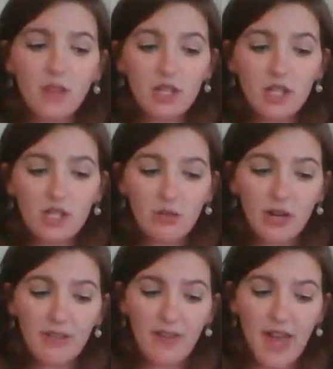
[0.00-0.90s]

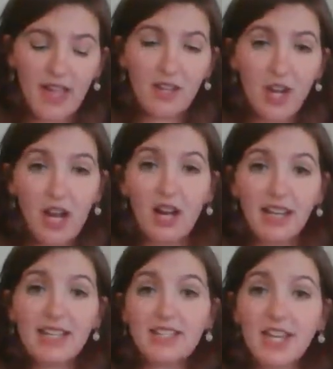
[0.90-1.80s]
sort of a
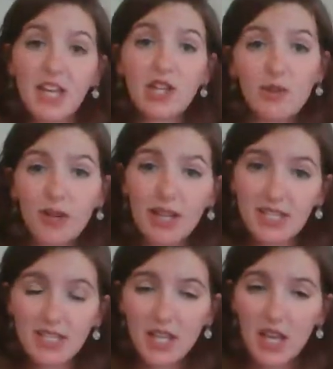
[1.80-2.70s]

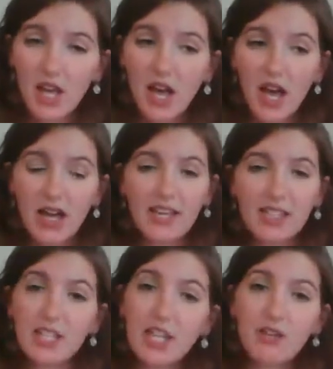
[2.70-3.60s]
continuous
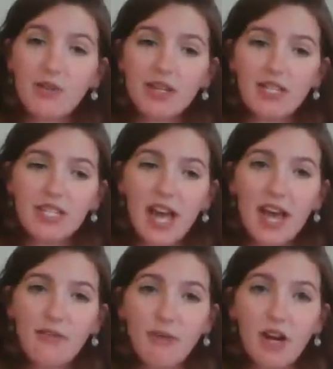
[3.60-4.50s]

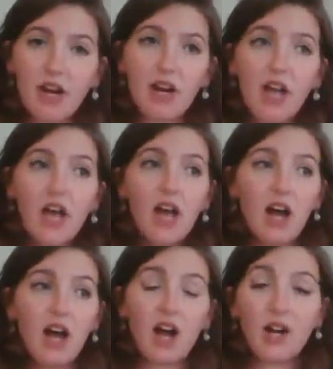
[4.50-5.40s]
set where
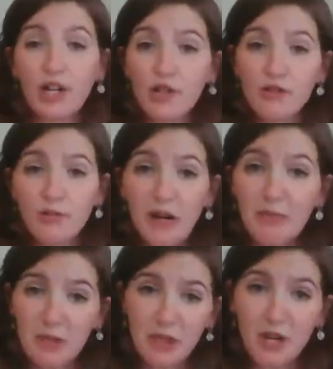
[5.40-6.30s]
our coach would put
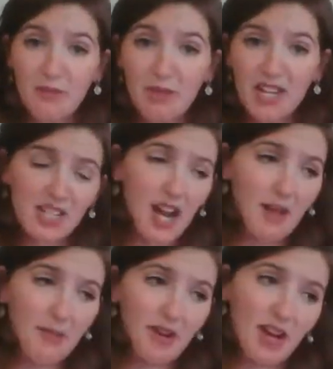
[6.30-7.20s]
up a 30-minute
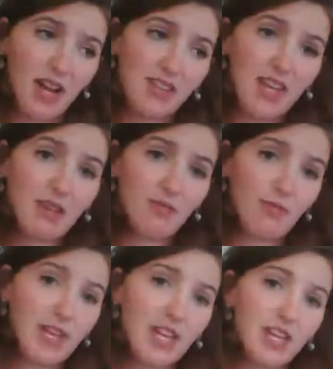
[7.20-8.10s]
timer and that
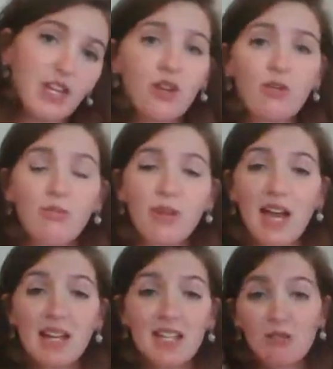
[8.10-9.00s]
he knew
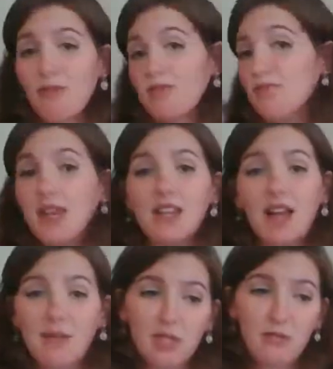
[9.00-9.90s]
we had to swim as many
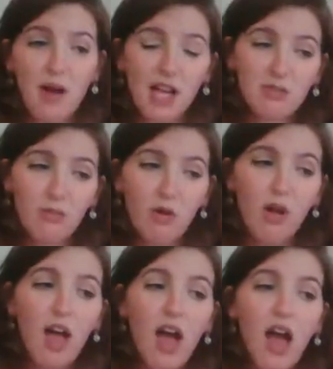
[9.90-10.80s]
laps as
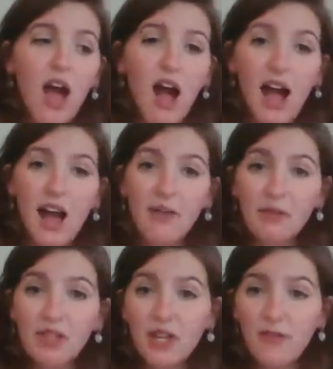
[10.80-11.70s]
possible, I
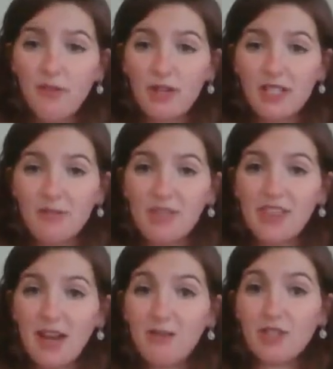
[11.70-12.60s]
would look for
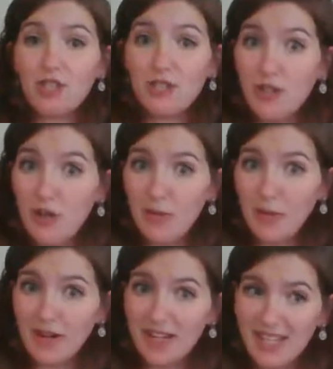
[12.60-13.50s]
something that was
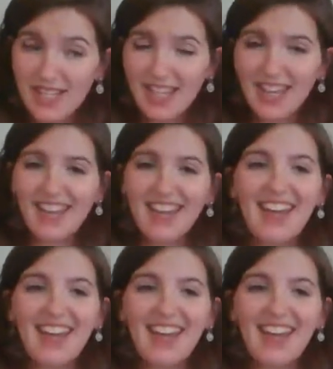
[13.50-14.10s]
super easy,